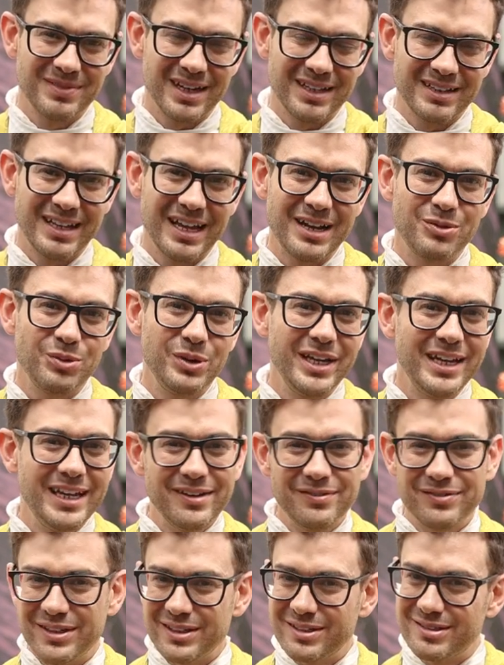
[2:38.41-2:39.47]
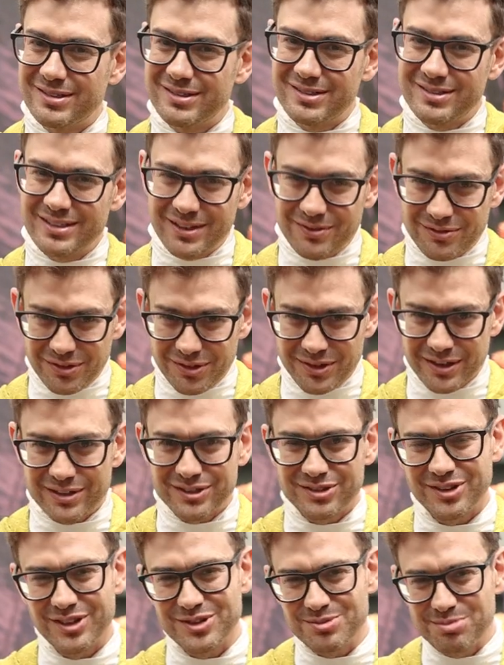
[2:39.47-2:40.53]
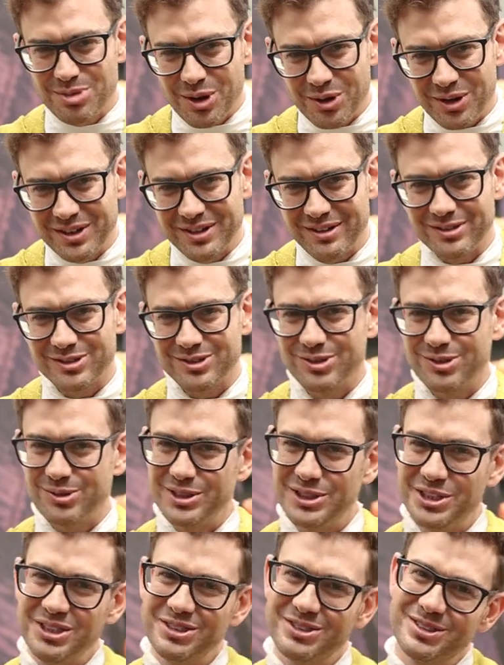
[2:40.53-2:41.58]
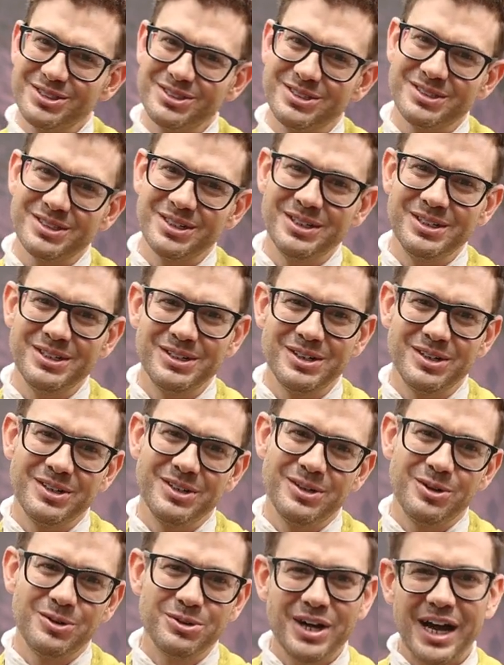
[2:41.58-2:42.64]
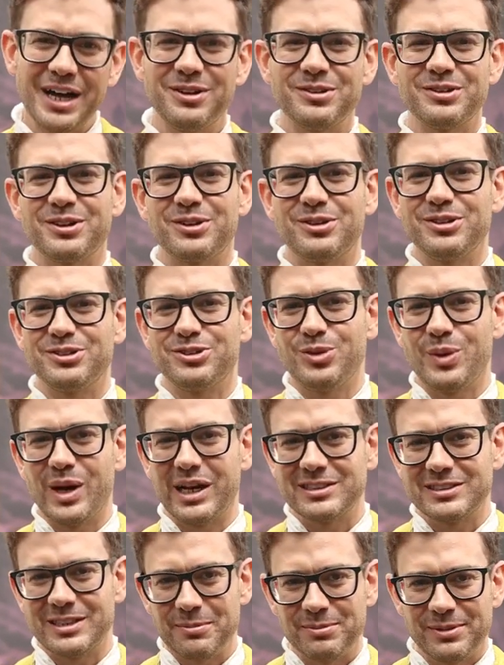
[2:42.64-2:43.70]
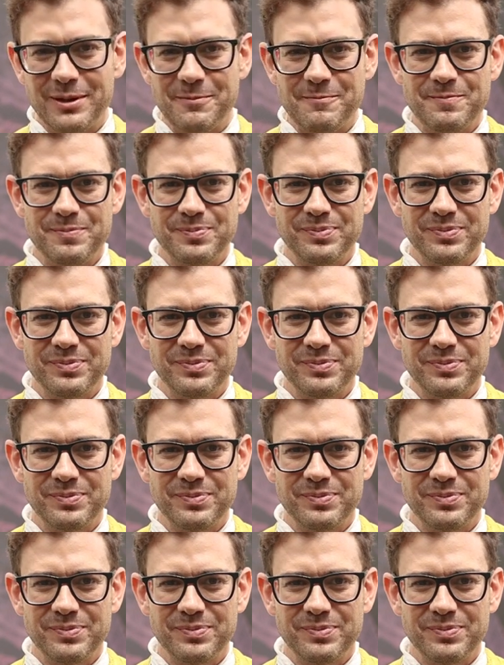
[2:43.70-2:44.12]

and then we give this sinfulness, this brokenness to a Jesus who died on the cross to accept them.